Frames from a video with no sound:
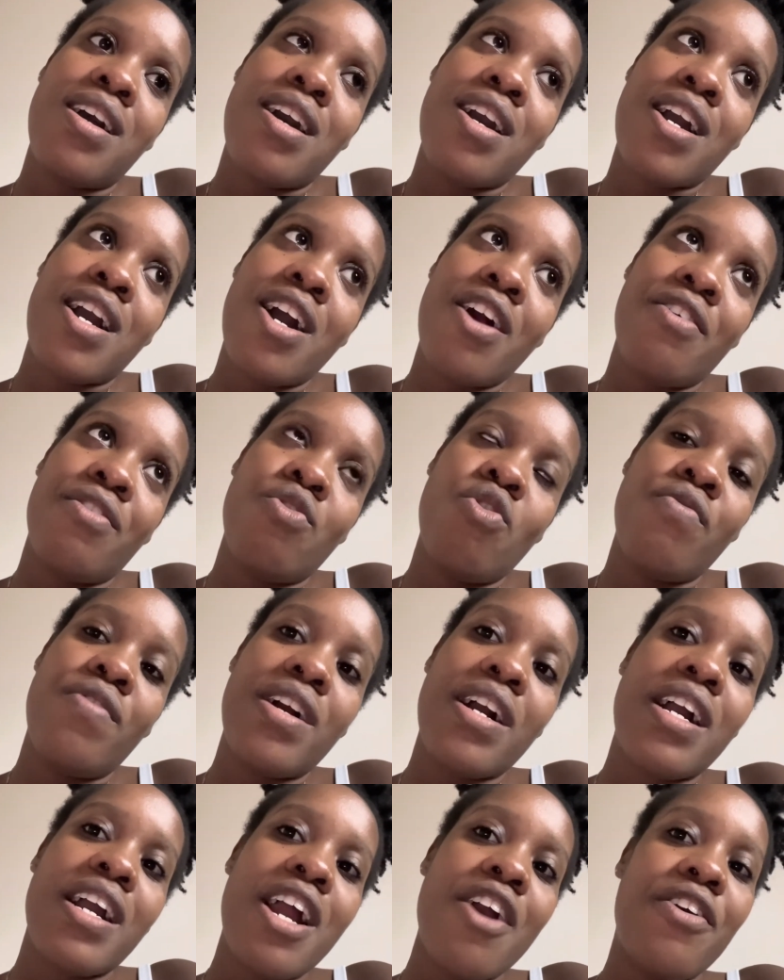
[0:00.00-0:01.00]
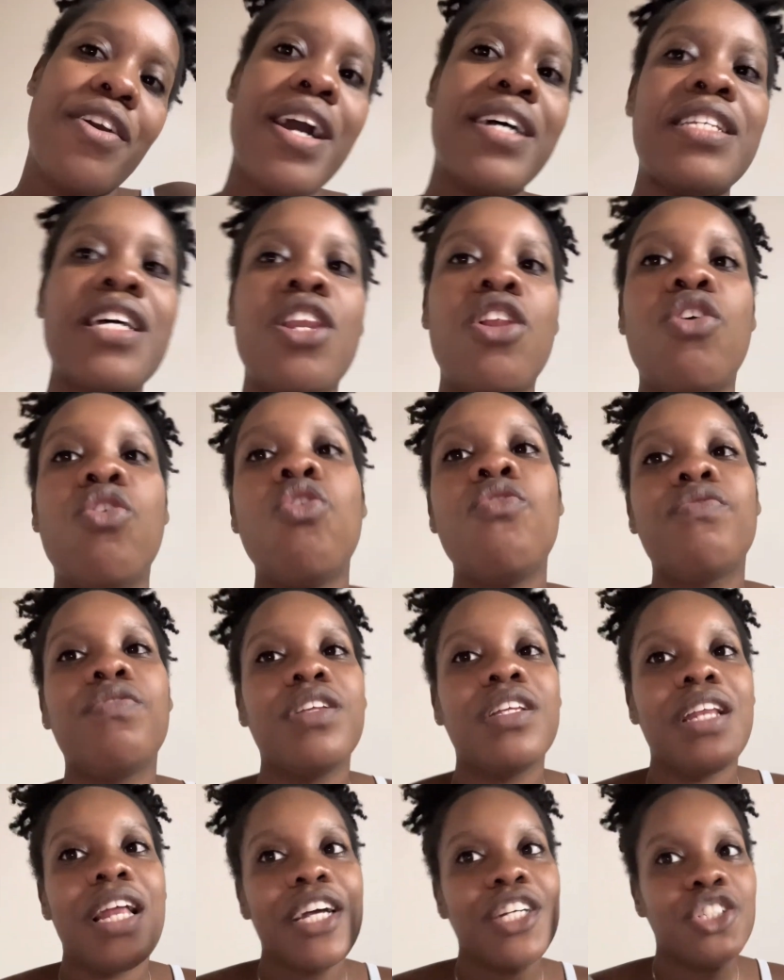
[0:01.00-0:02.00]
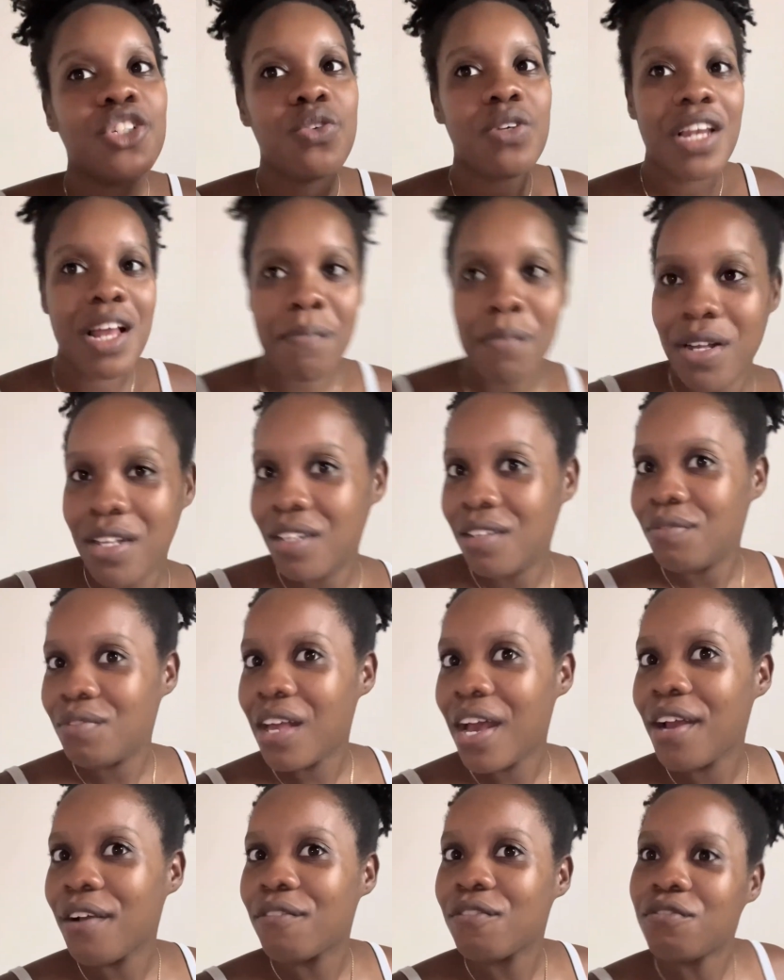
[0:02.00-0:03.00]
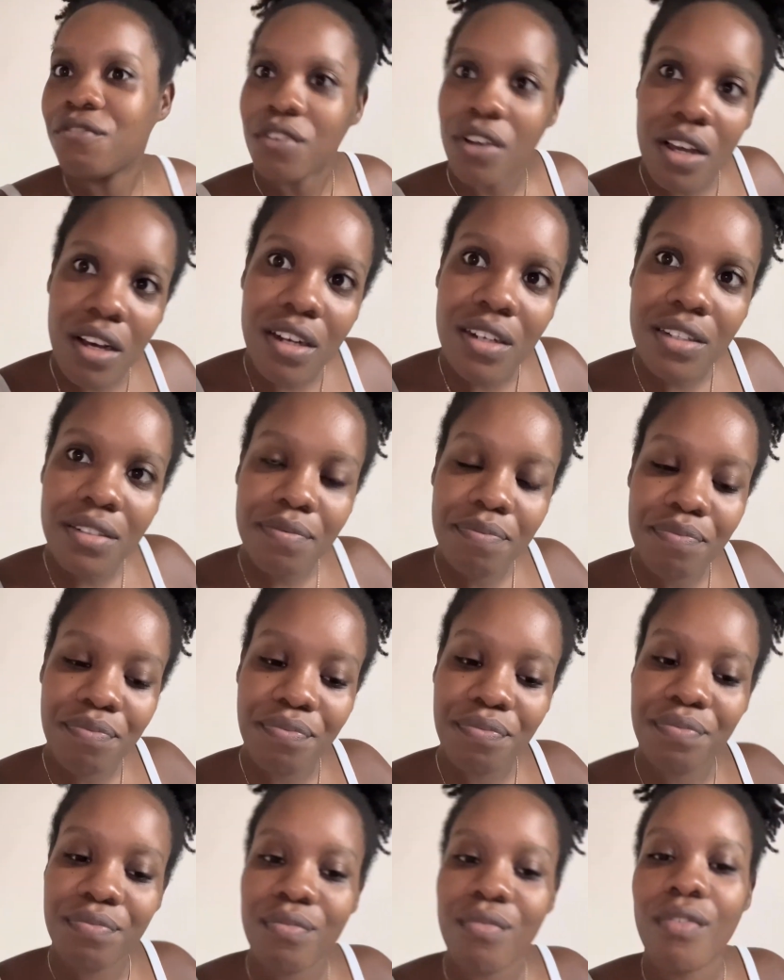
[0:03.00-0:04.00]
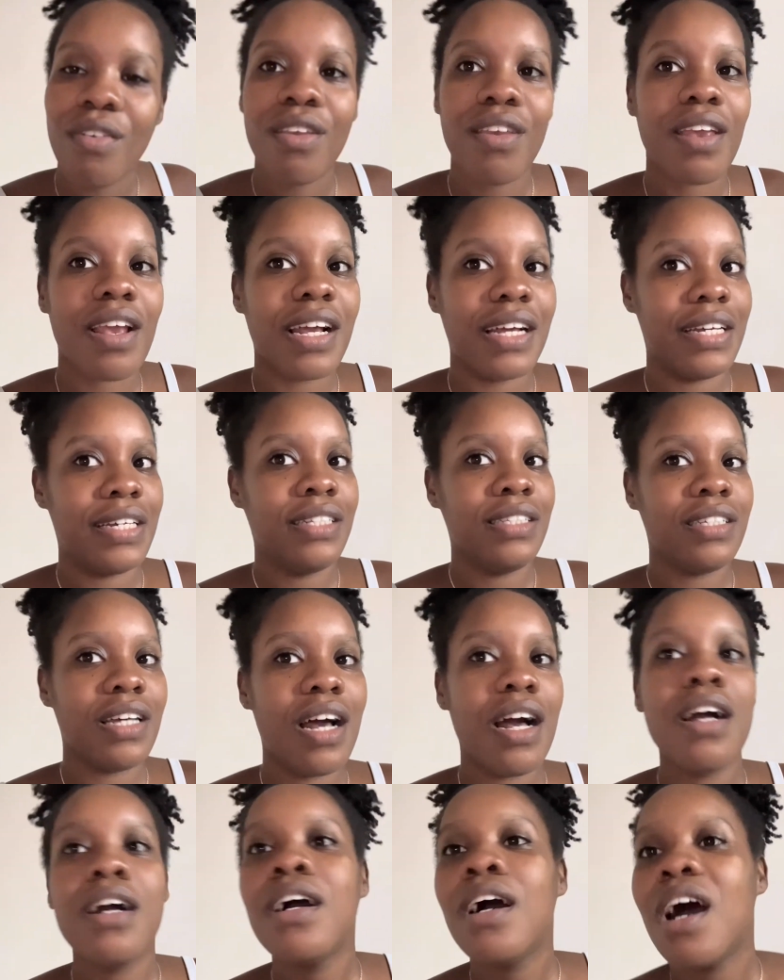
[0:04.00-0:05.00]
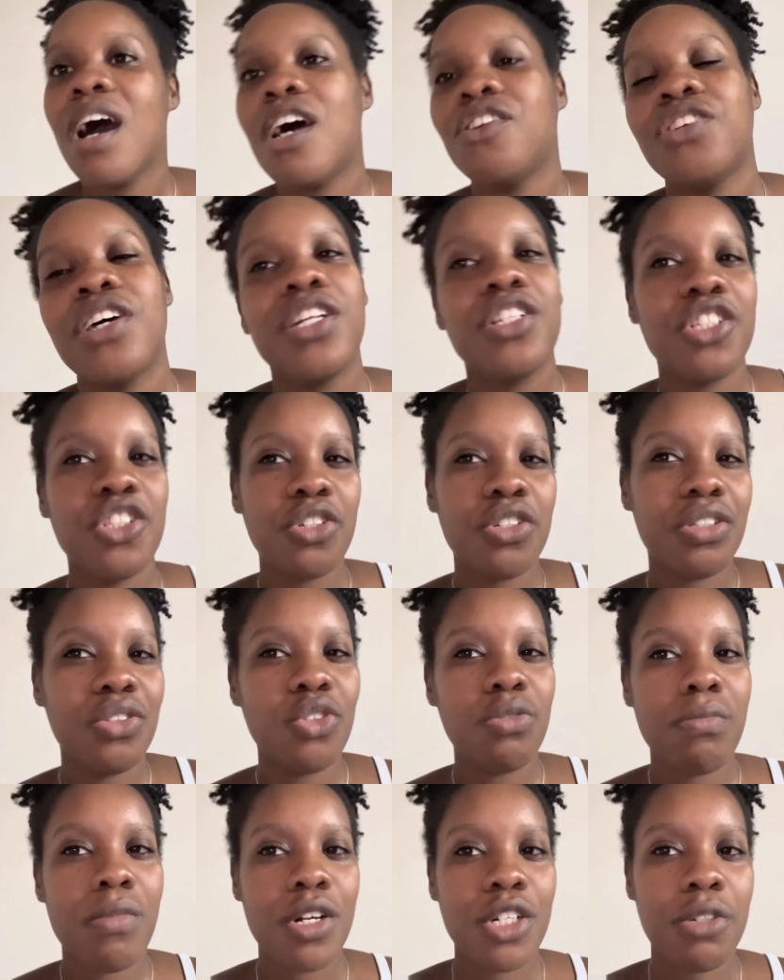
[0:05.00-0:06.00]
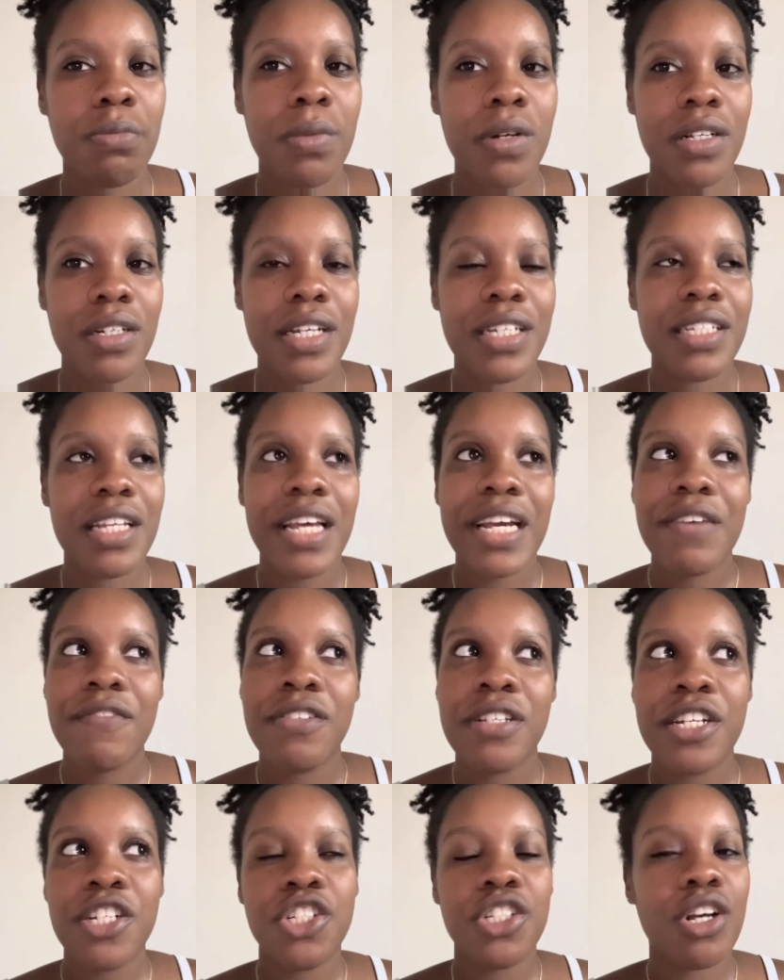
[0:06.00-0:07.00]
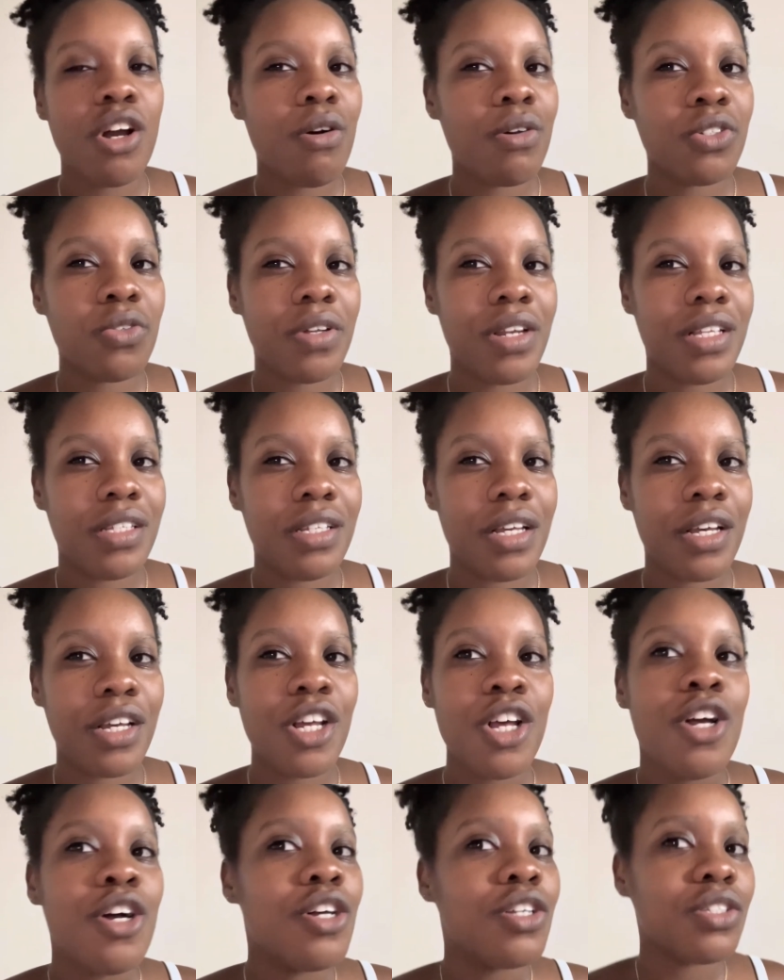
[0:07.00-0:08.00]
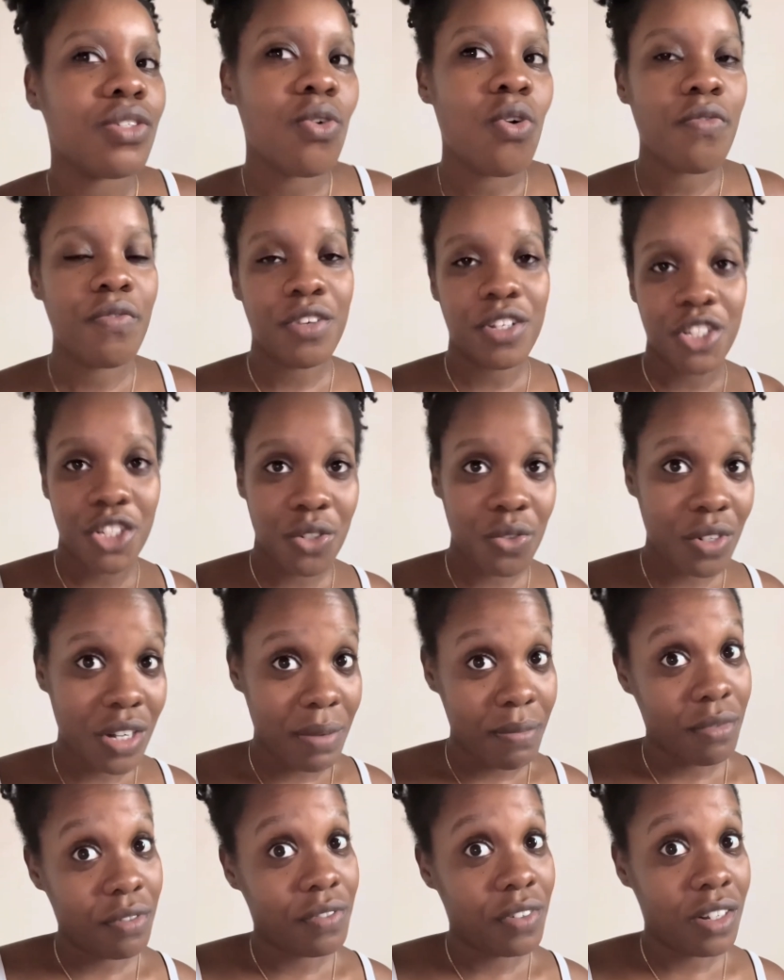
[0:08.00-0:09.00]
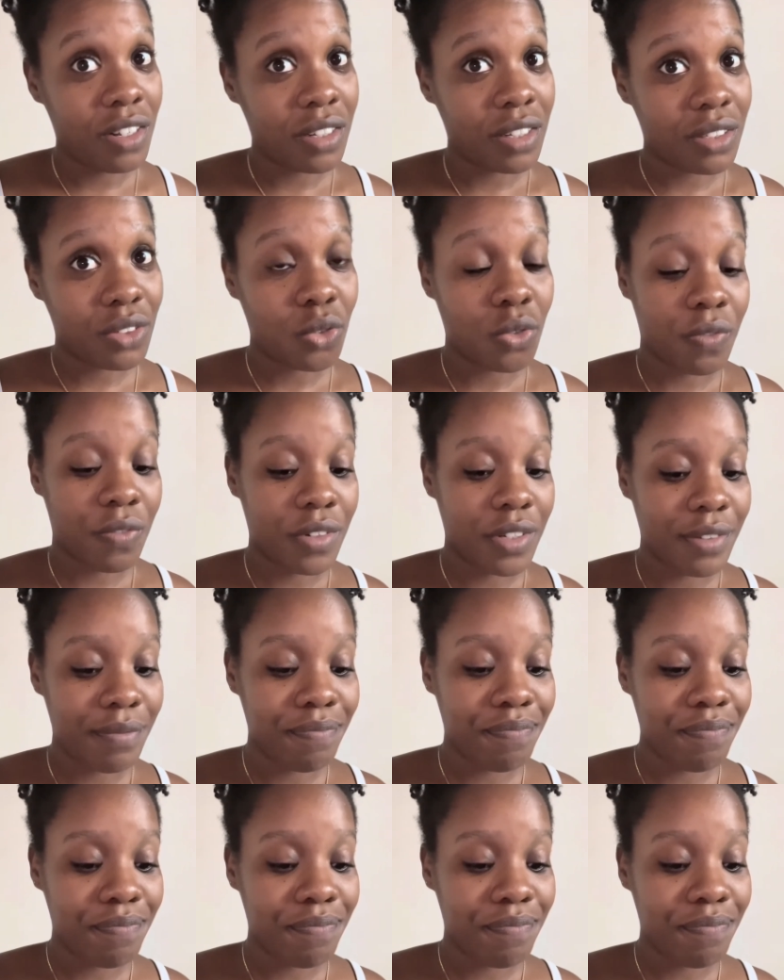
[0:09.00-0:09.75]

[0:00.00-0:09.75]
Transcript: Hopefully I can carry you guys along, hopefully like show them like vlog it. I'm trying to show too much, but it's not like it was in she house or anything, so hopefully she will let me vlog it, hopefully.